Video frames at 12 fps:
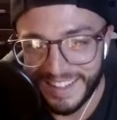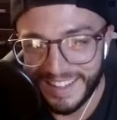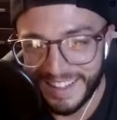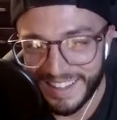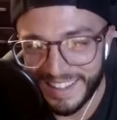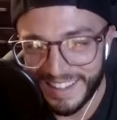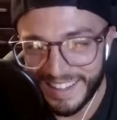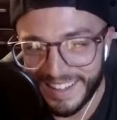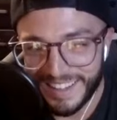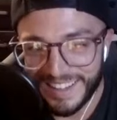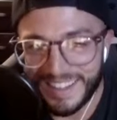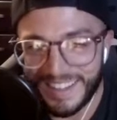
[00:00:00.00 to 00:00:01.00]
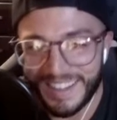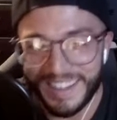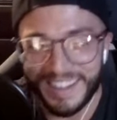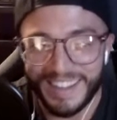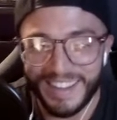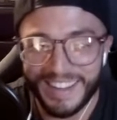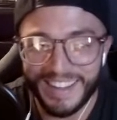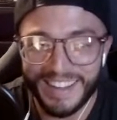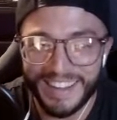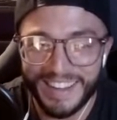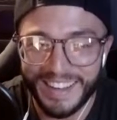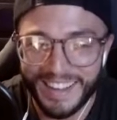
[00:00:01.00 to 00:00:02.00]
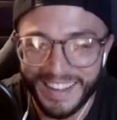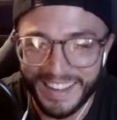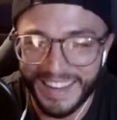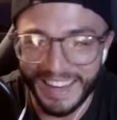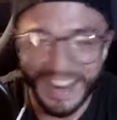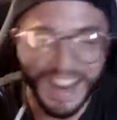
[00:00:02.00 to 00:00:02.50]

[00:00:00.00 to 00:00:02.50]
The person shown says nothing.